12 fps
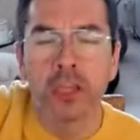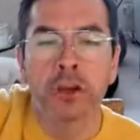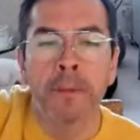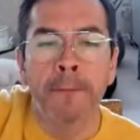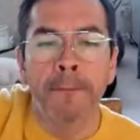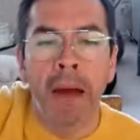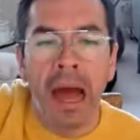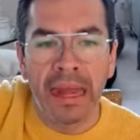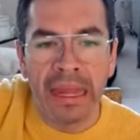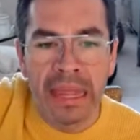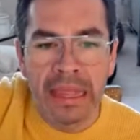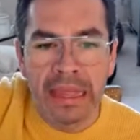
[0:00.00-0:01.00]
your
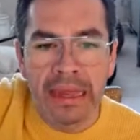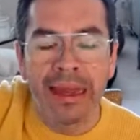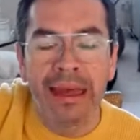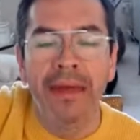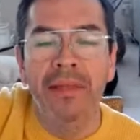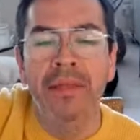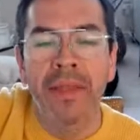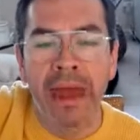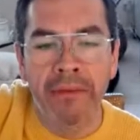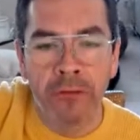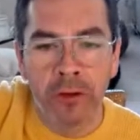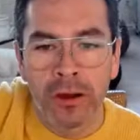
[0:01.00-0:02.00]
body
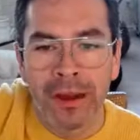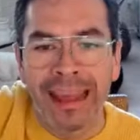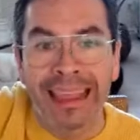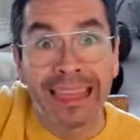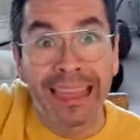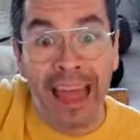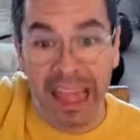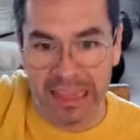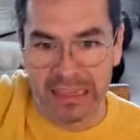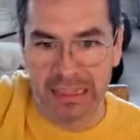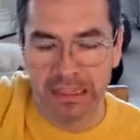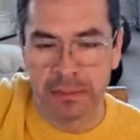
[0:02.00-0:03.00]
never
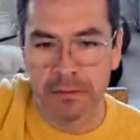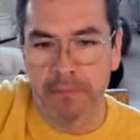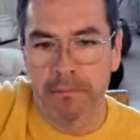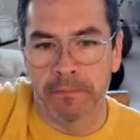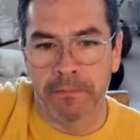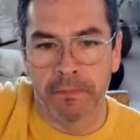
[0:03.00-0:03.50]
lies.